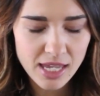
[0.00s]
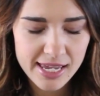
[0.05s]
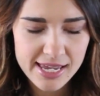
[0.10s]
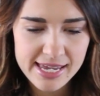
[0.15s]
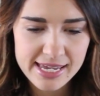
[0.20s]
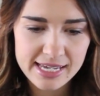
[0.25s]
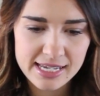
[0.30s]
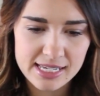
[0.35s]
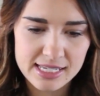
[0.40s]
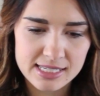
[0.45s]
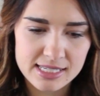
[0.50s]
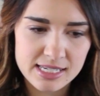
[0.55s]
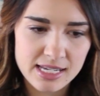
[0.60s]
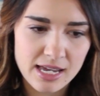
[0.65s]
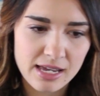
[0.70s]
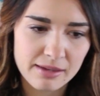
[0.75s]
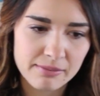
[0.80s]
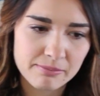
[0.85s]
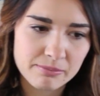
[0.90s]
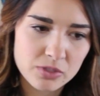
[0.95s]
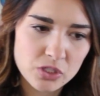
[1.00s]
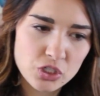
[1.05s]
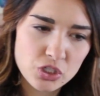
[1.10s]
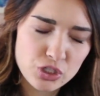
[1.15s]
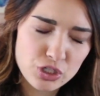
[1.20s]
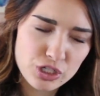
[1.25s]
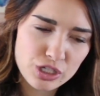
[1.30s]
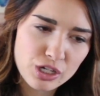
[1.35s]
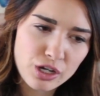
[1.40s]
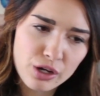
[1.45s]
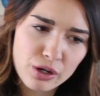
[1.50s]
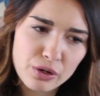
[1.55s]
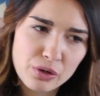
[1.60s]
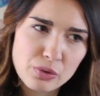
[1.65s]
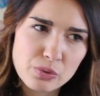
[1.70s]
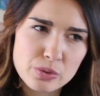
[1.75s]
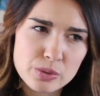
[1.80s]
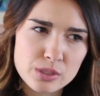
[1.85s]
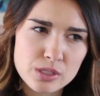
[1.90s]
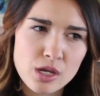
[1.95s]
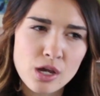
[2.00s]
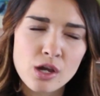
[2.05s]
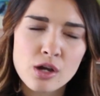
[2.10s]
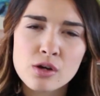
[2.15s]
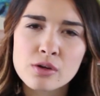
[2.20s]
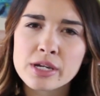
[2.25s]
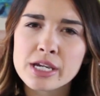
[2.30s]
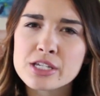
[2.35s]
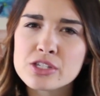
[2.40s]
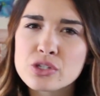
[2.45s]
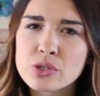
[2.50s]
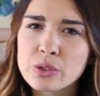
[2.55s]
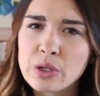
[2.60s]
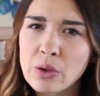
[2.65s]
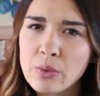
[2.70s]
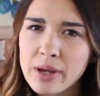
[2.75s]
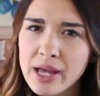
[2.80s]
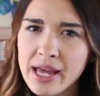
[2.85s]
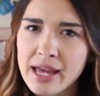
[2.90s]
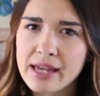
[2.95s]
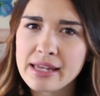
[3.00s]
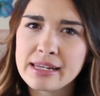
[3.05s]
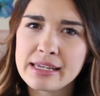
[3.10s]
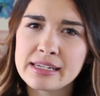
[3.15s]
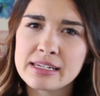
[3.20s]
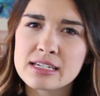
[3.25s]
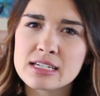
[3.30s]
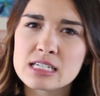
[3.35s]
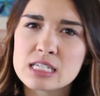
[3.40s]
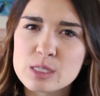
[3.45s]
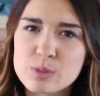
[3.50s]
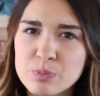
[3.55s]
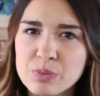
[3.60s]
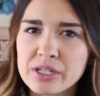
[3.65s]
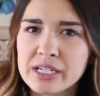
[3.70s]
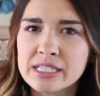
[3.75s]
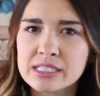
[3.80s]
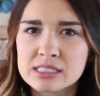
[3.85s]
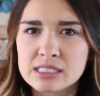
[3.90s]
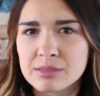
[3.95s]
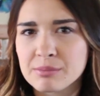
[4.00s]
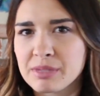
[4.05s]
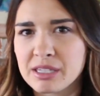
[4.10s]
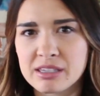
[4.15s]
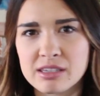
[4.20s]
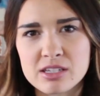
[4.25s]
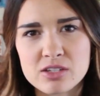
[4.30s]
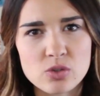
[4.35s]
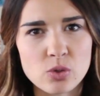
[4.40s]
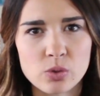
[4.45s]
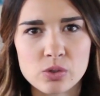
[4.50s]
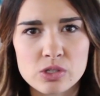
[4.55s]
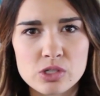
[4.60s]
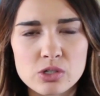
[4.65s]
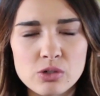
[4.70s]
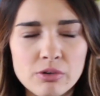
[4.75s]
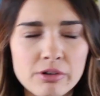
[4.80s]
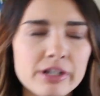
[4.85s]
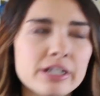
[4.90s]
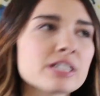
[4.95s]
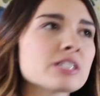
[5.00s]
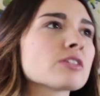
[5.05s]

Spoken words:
And she goes, okay, so go ahead and explain to me this whole story.